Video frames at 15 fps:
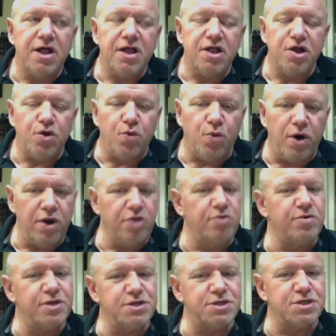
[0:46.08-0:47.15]
One of the
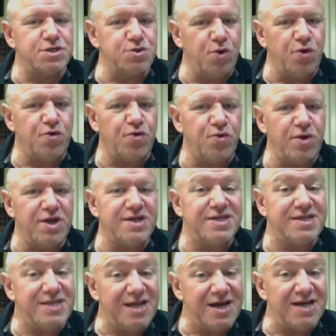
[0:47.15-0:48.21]
reasons North Korea
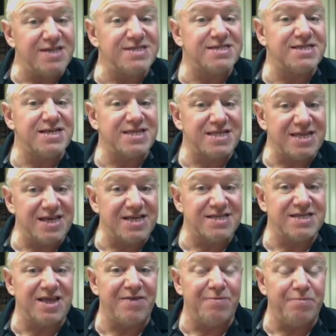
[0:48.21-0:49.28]
does the
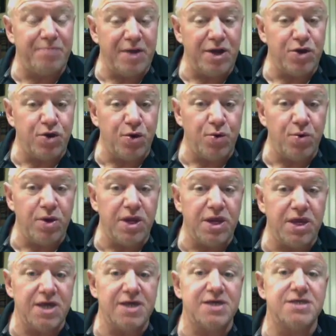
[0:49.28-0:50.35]
things they've been doing
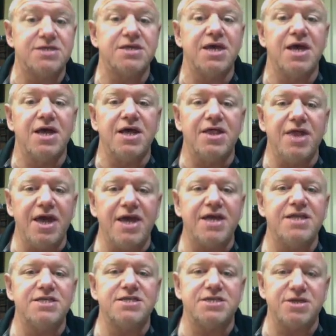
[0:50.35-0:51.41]
is they
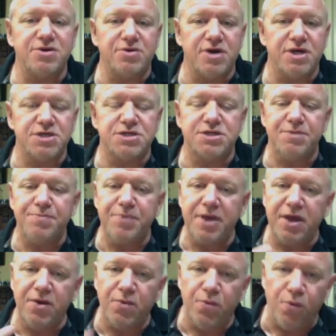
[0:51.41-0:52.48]
consider us to
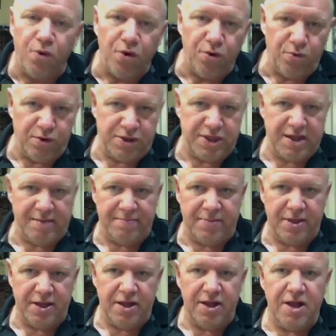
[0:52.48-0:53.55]
be at war with them.
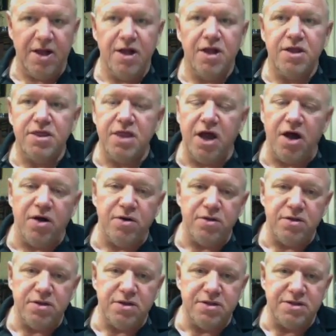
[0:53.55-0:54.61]
Now,
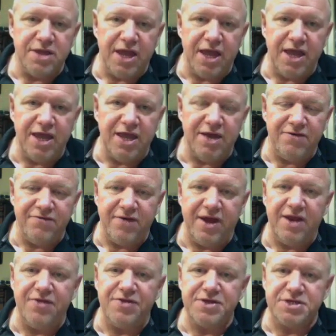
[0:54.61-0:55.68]
they
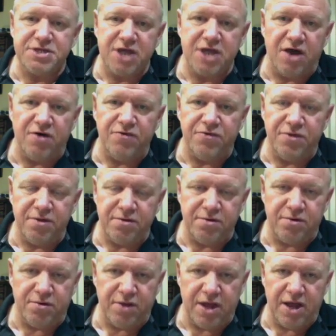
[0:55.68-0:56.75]
invaded the South
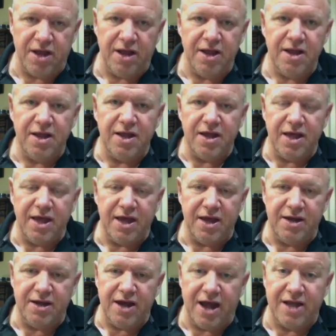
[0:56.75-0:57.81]
Korea
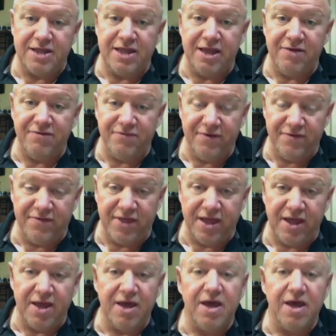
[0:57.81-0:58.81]
in 1950.